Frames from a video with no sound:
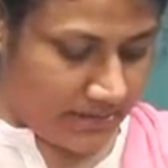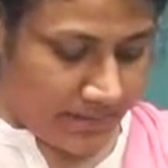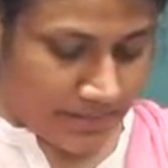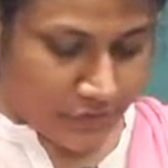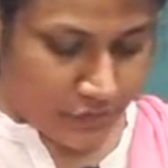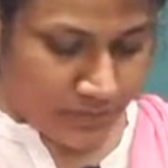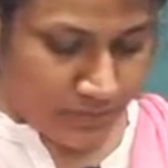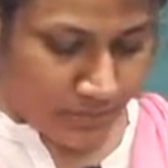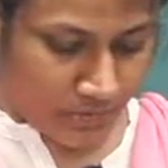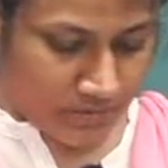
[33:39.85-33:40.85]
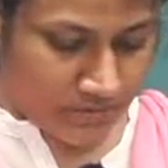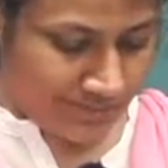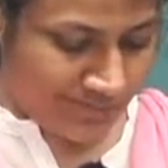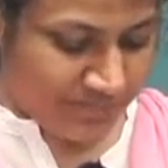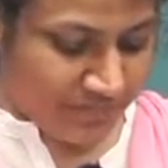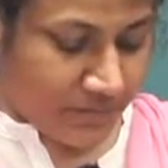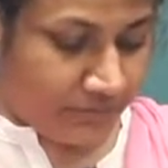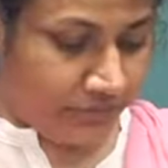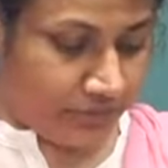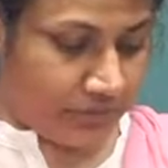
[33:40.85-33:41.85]
the man to be brought
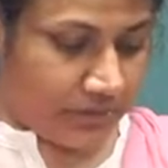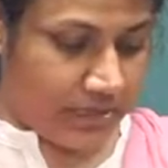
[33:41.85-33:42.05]
forth.